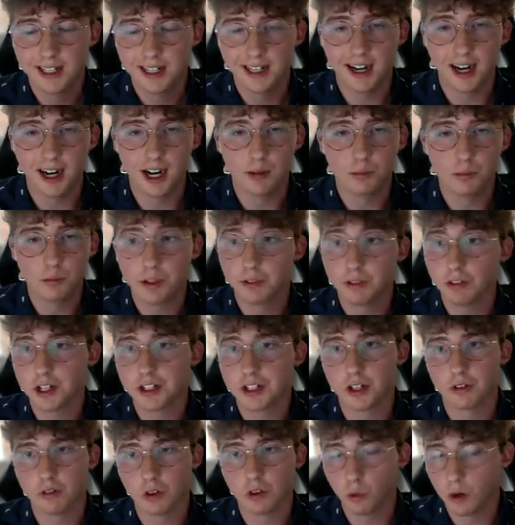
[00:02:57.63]
um, we've
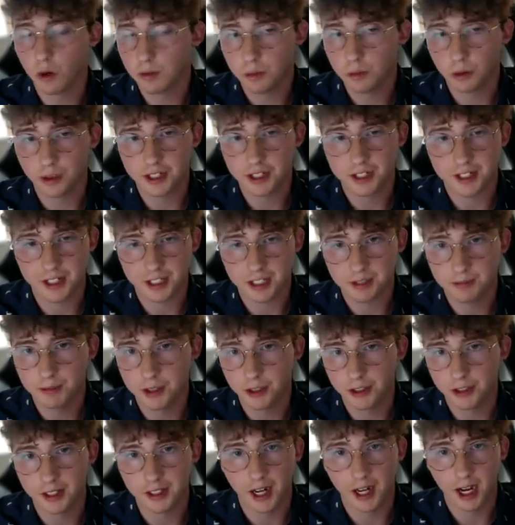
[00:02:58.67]
raised over 1.6
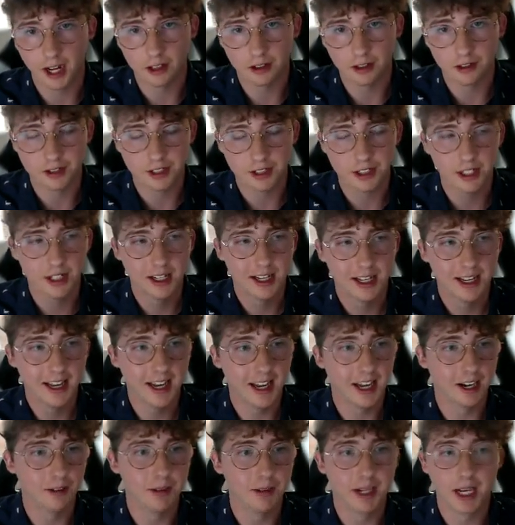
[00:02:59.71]
million dollars
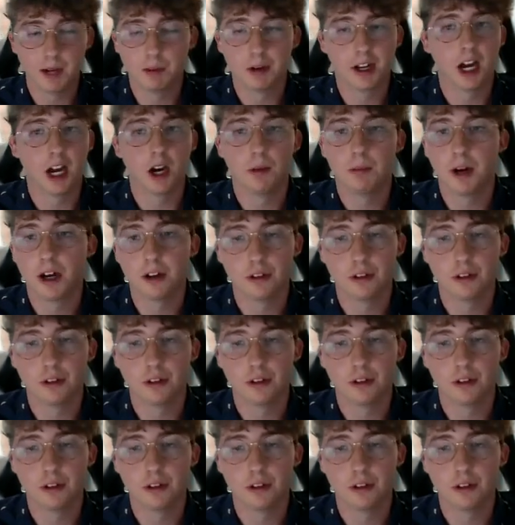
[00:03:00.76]
and have been able to help